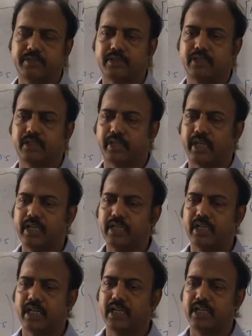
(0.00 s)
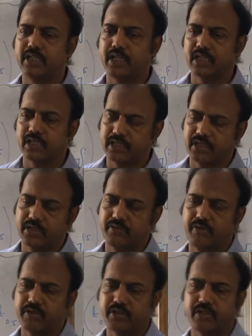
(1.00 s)
Okay, initial
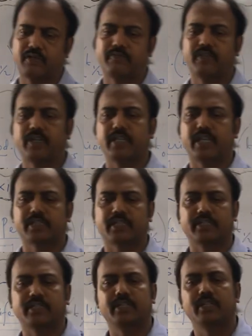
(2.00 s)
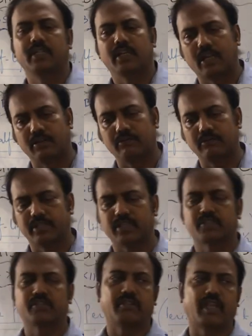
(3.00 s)
concentration of the reactant. Now
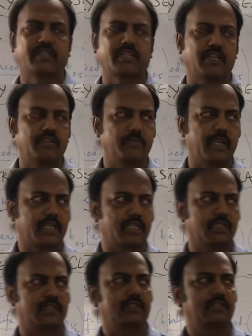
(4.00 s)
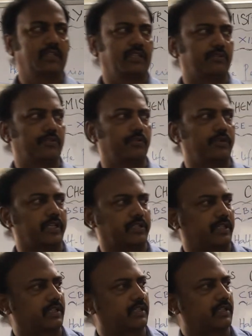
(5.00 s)
just write a numerical, you do
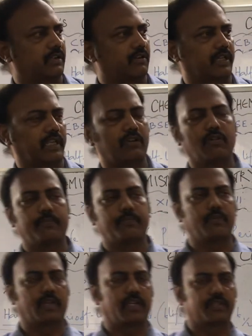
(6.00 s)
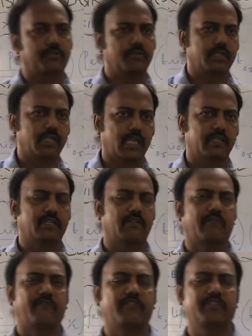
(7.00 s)
it. Okay, hope you understood that.
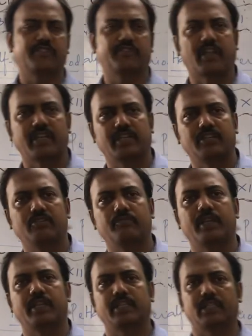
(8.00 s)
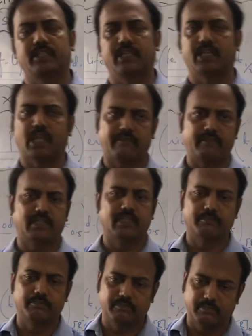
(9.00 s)
Now first write a numerical, then I will
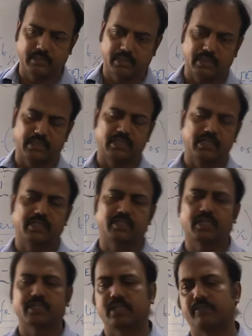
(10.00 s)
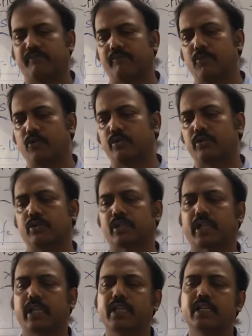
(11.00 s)
come in the discussion mode.
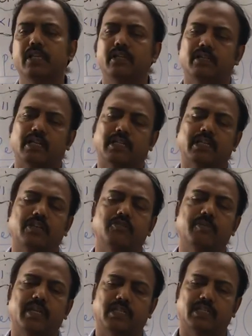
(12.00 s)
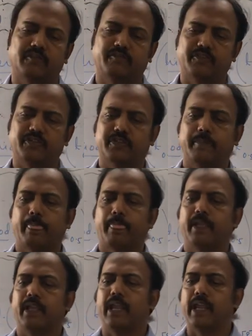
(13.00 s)
Okay, write a numerical first.
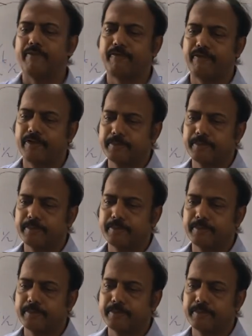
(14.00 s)
If